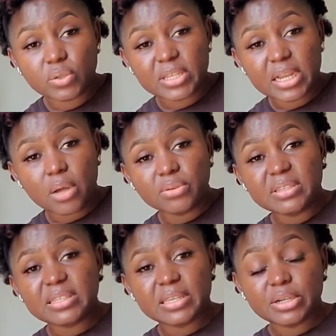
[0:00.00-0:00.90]
to take out
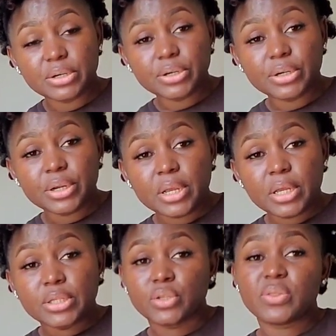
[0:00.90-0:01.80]
the sticker.
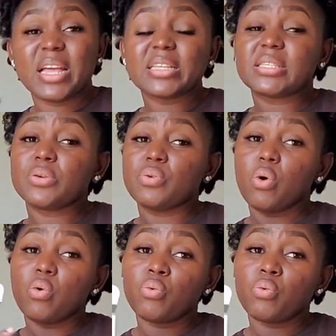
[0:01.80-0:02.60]
So that's the